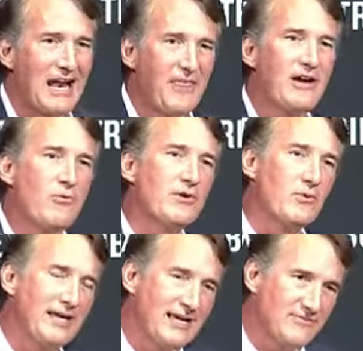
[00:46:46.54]
I think what
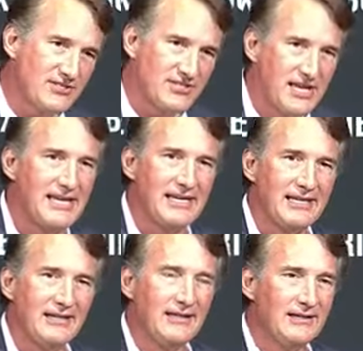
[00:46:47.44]
we have
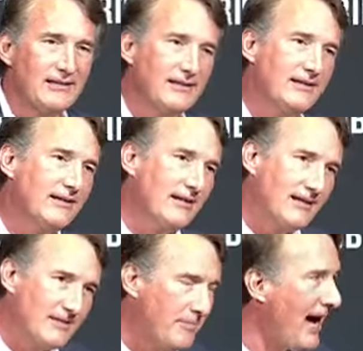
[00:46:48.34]
seen
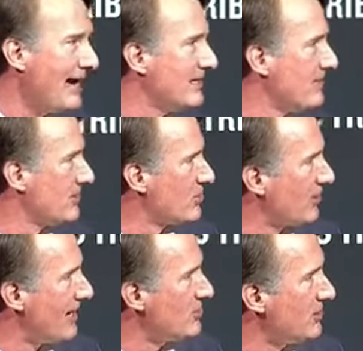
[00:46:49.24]
in the Biden
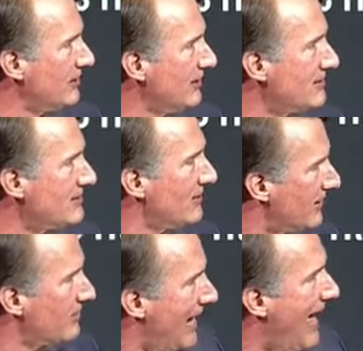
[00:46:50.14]
administration is that
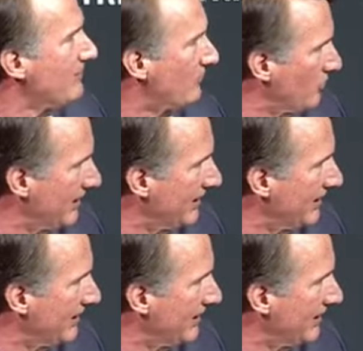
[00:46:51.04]
they're not doing